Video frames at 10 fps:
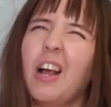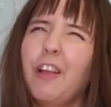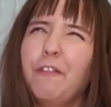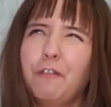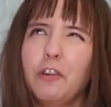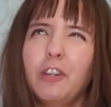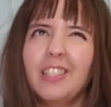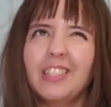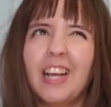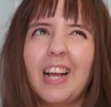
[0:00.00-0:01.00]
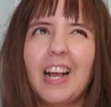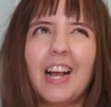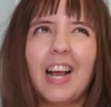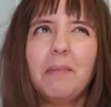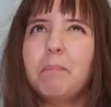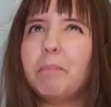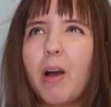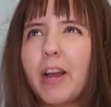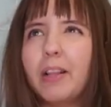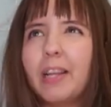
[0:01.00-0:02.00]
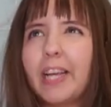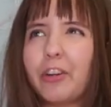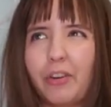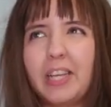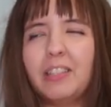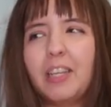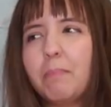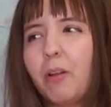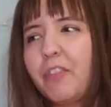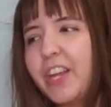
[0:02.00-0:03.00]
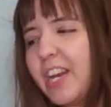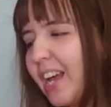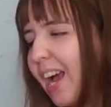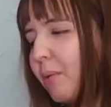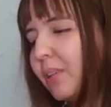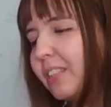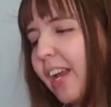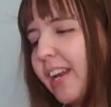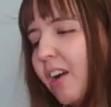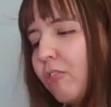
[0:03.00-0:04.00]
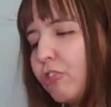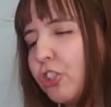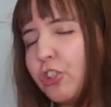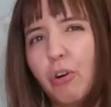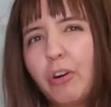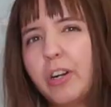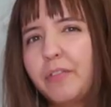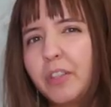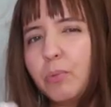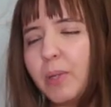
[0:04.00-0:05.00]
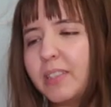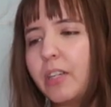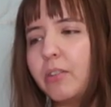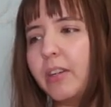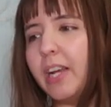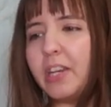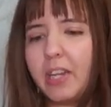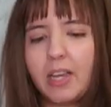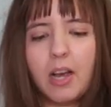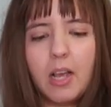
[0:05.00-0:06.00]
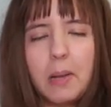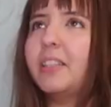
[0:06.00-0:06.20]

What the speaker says: At first, I bought it like crazy, but then I was kind of unsure if this was a good idea.